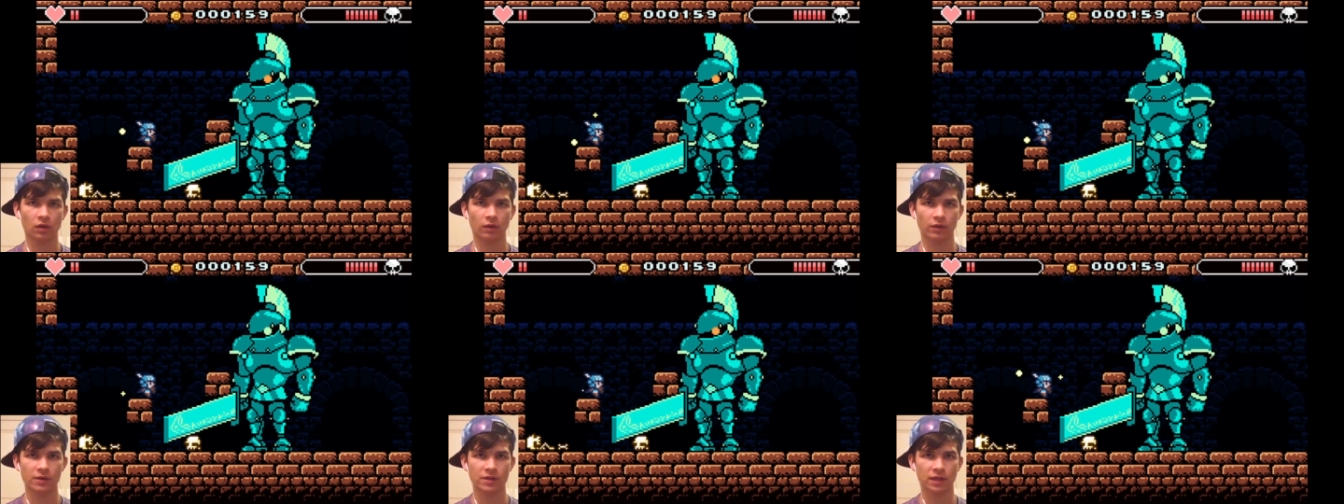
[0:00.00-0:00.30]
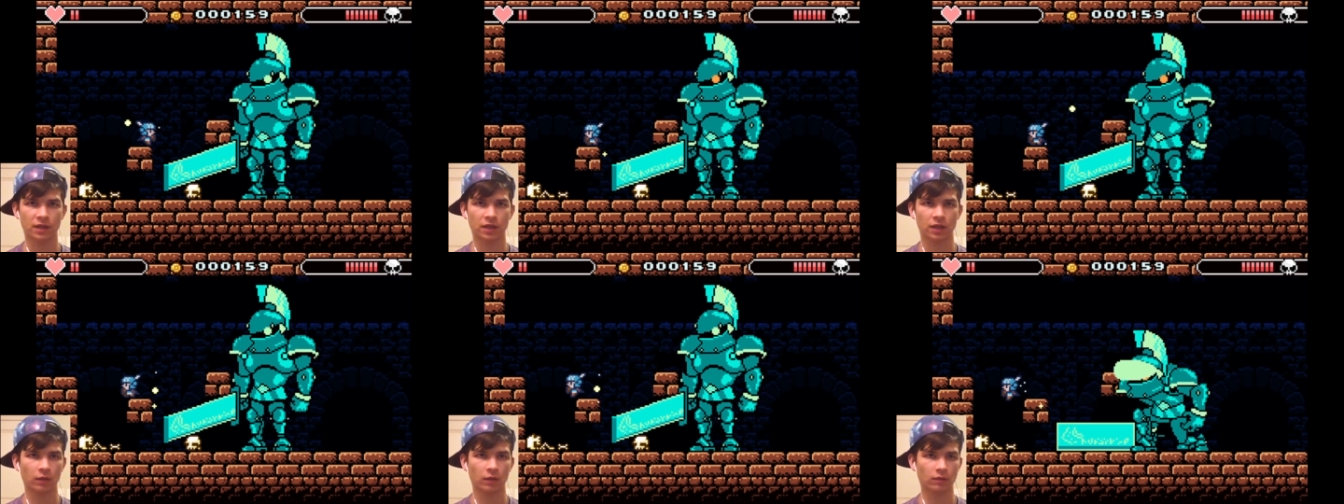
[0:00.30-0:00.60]
What's he
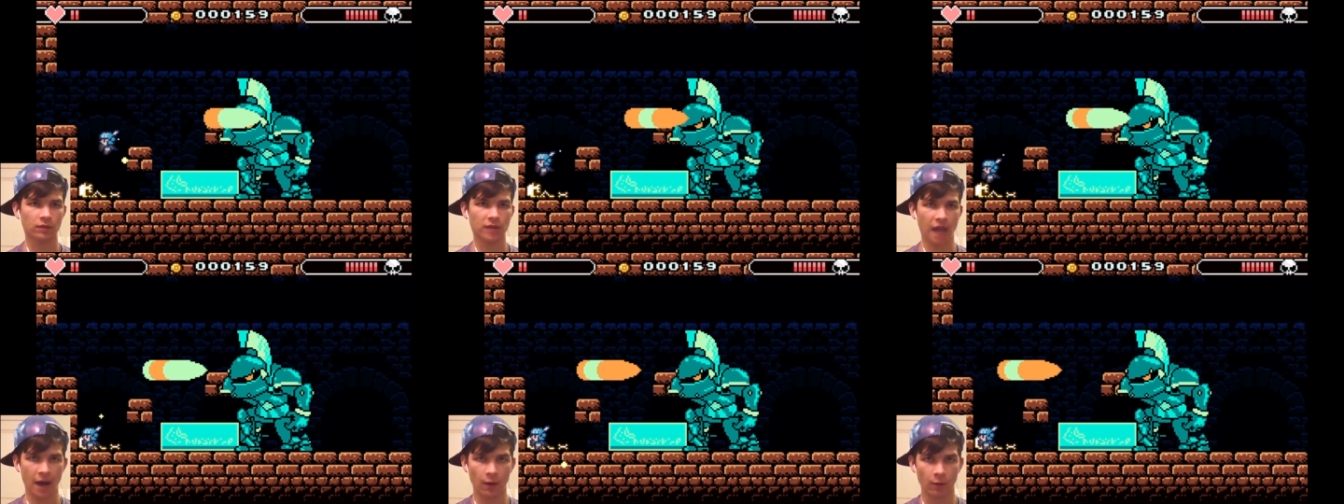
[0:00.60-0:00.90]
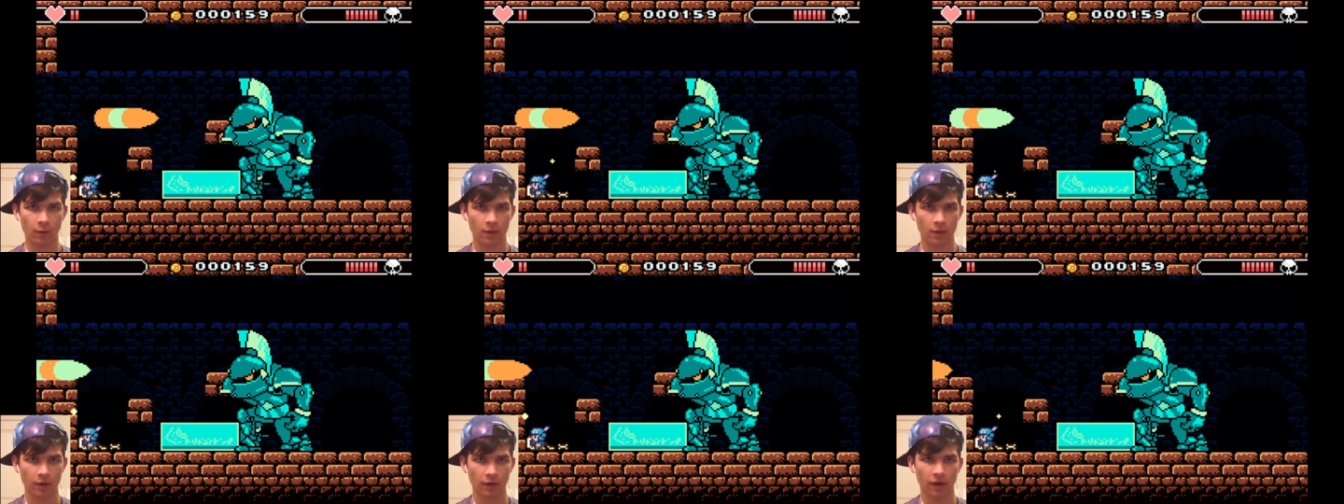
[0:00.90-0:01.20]
gonna do?
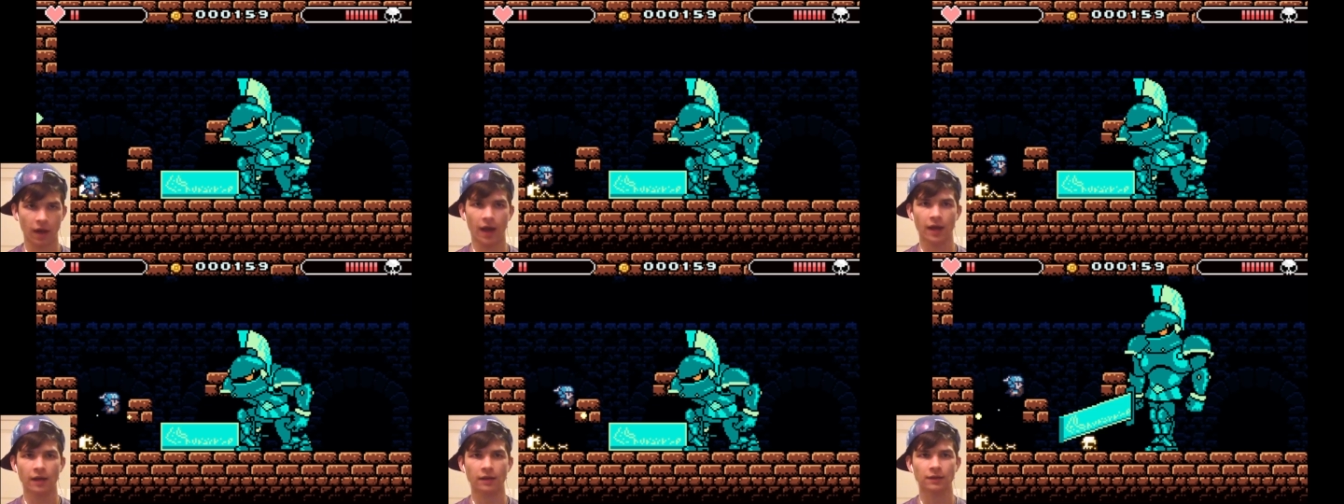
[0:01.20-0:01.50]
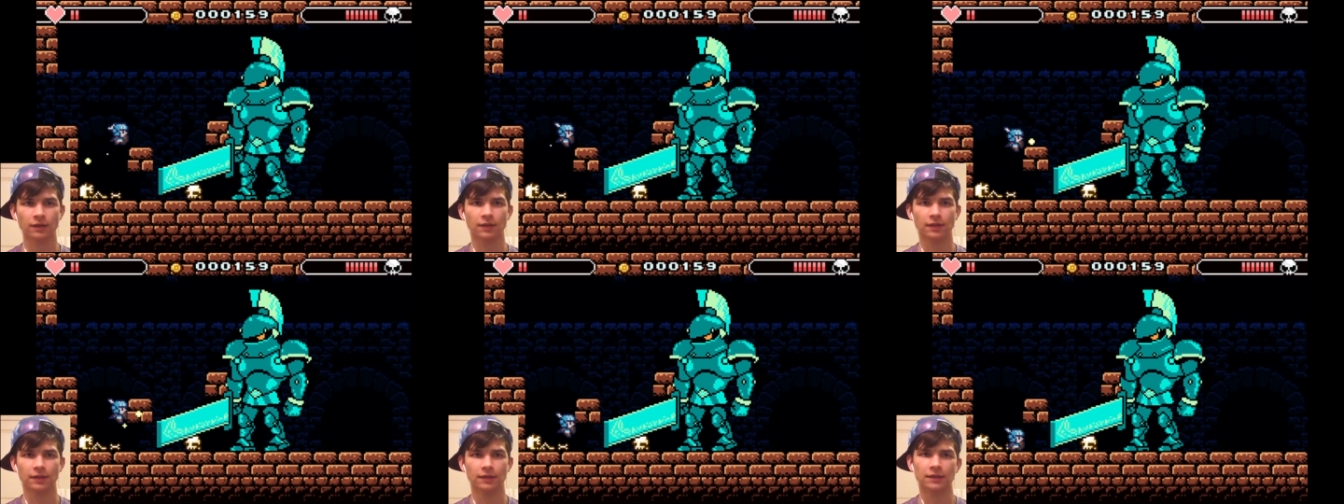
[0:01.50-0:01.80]
Down. Okay.
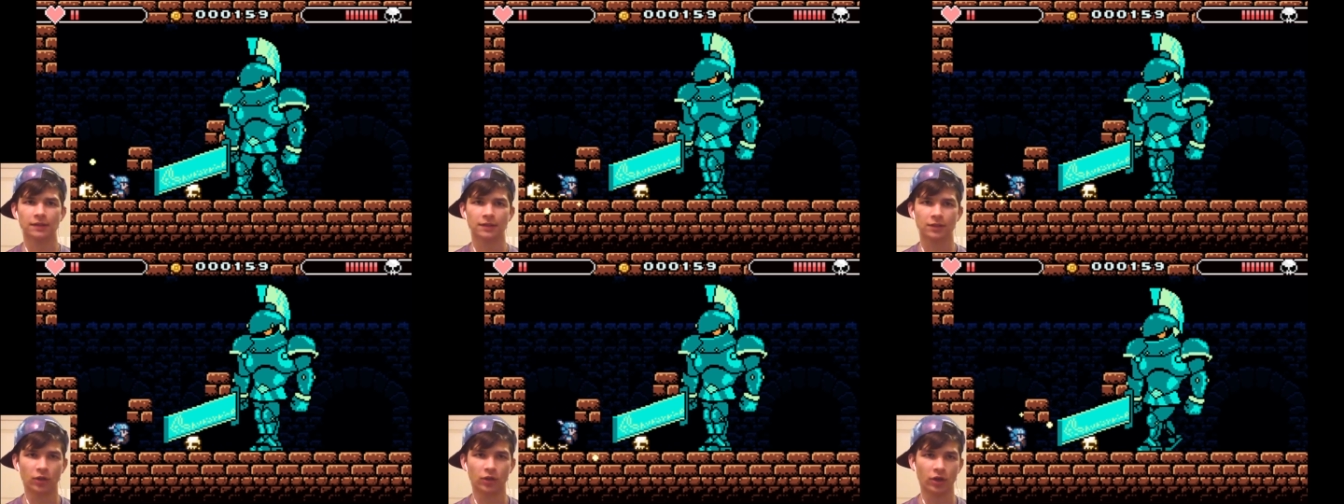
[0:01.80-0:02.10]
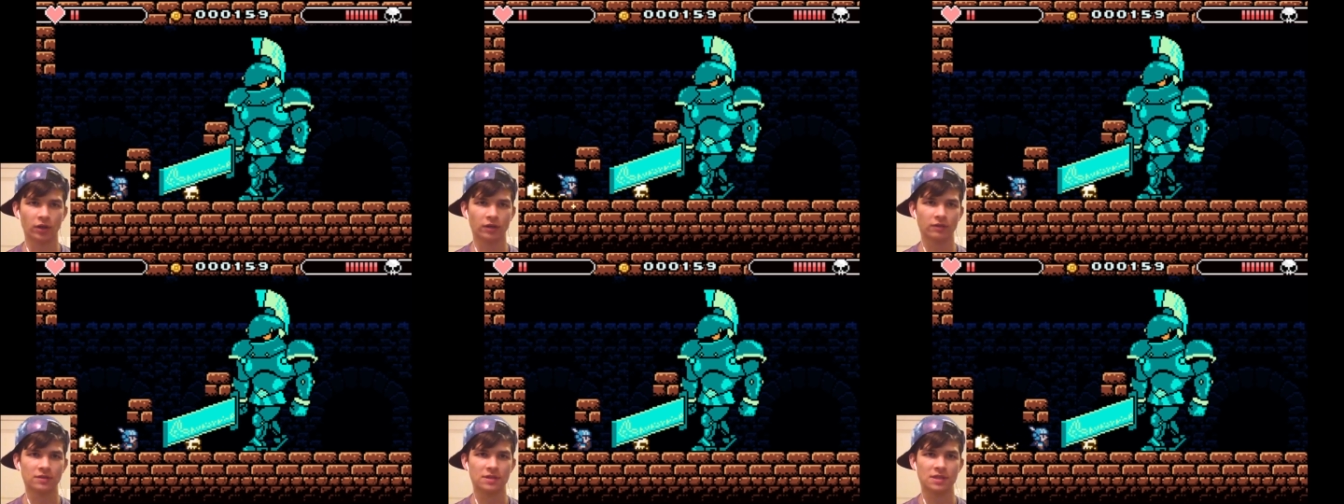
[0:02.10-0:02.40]

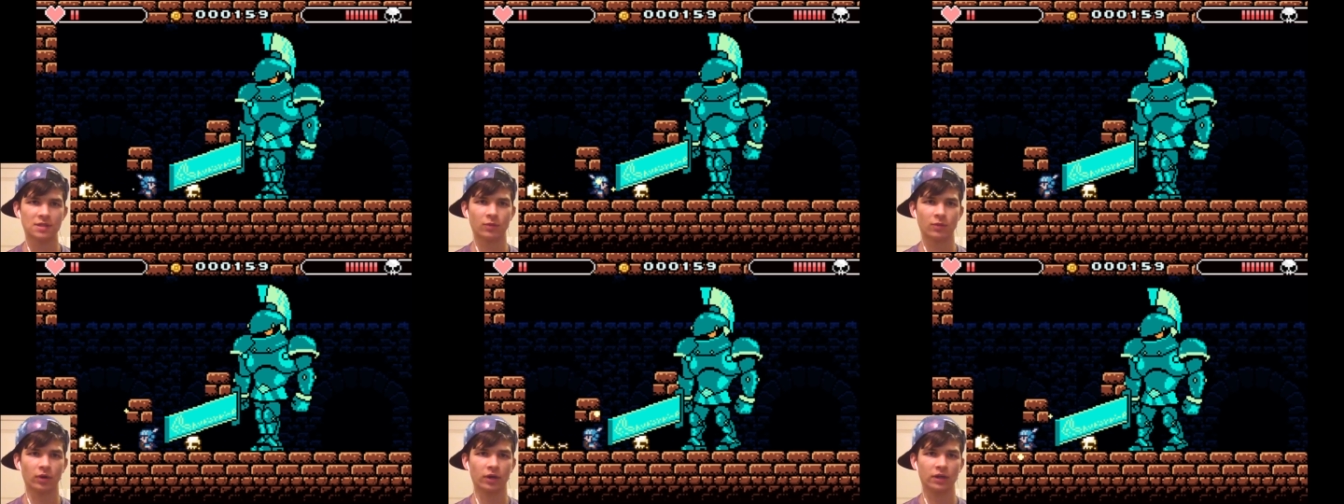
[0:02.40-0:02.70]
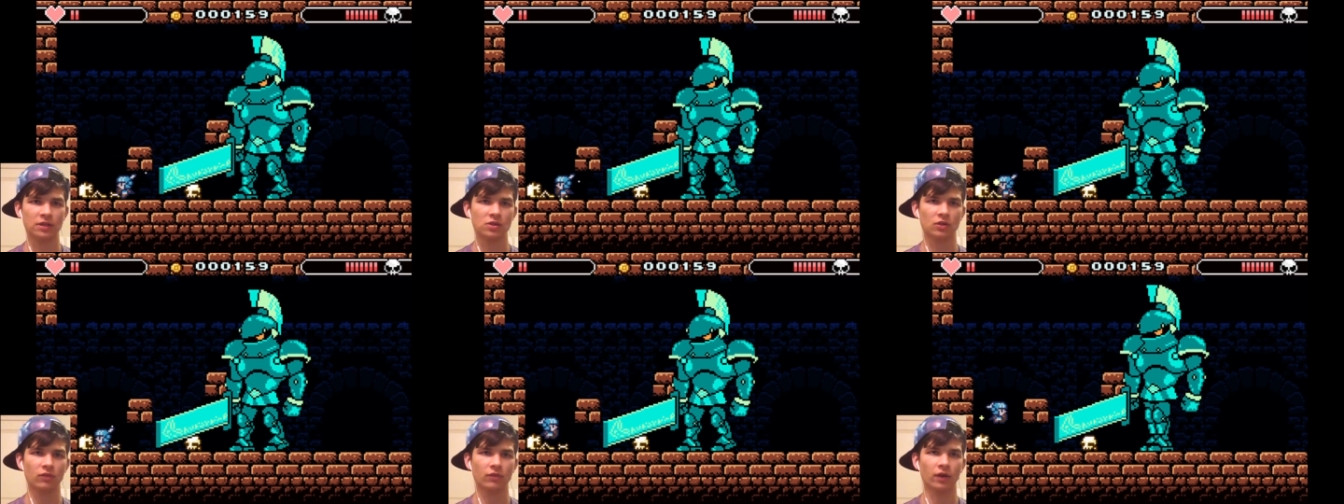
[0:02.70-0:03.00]
Good. This is
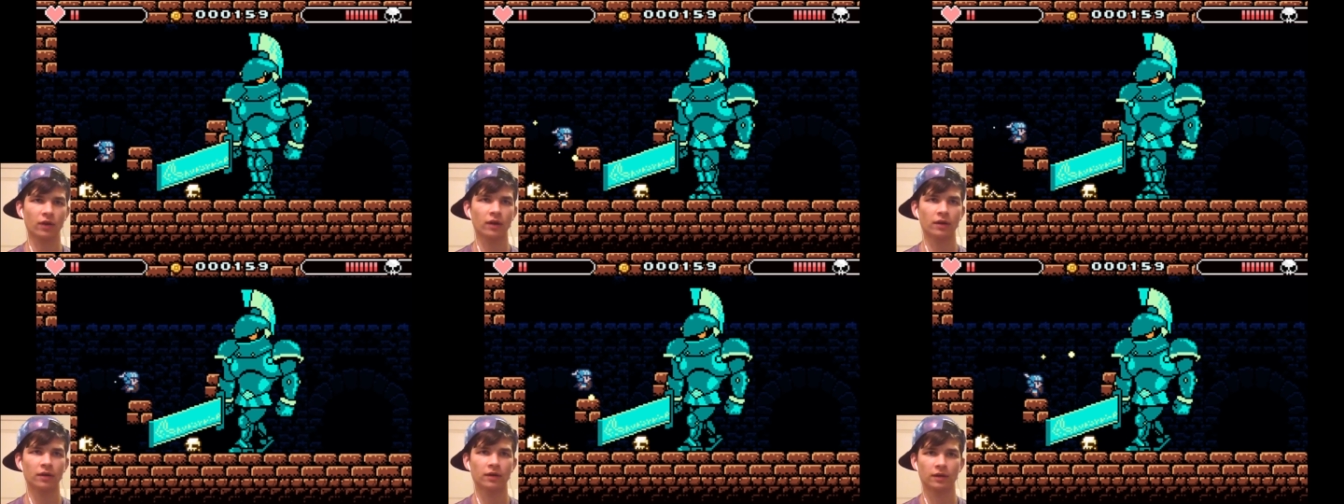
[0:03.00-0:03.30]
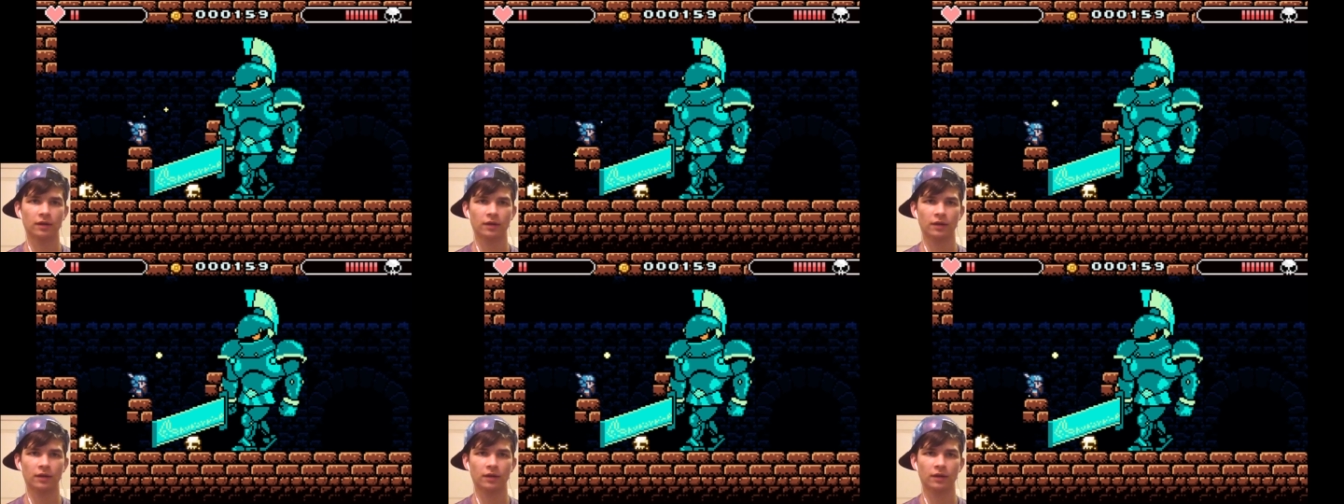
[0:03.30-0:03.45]
working so far.